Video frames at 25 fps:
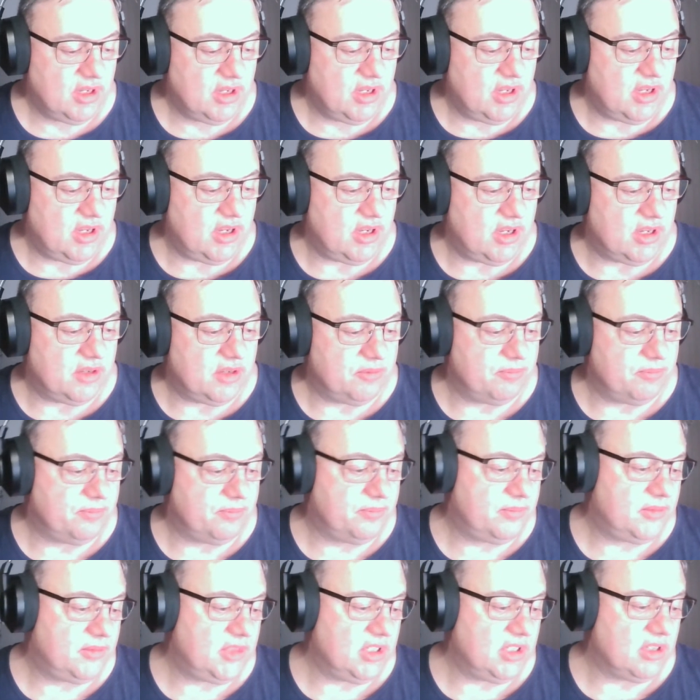
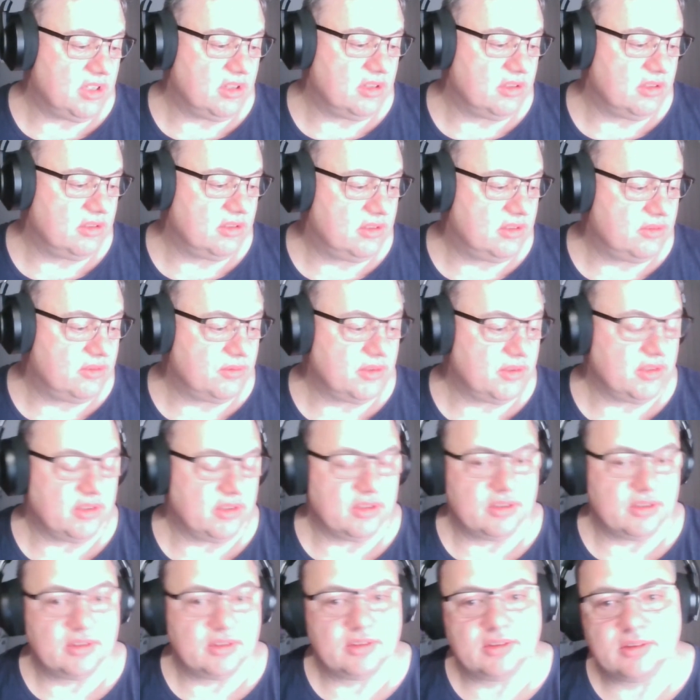you know, do it
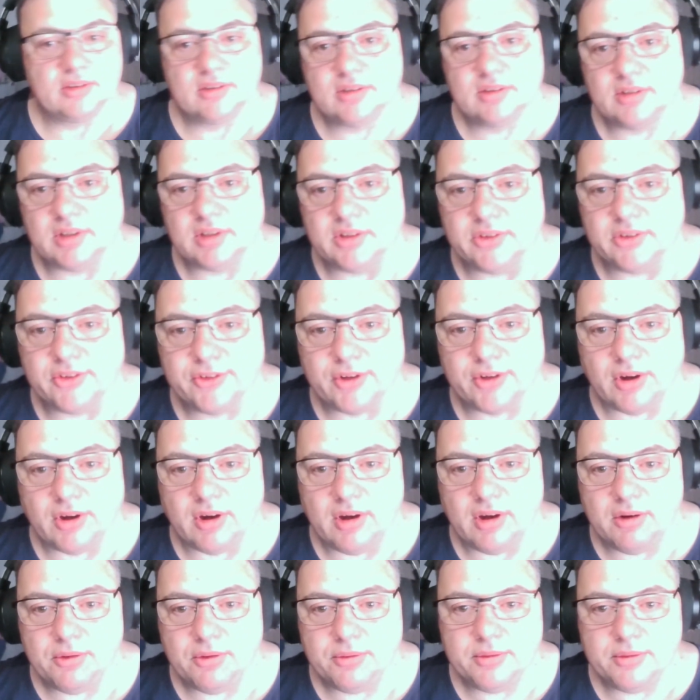in style.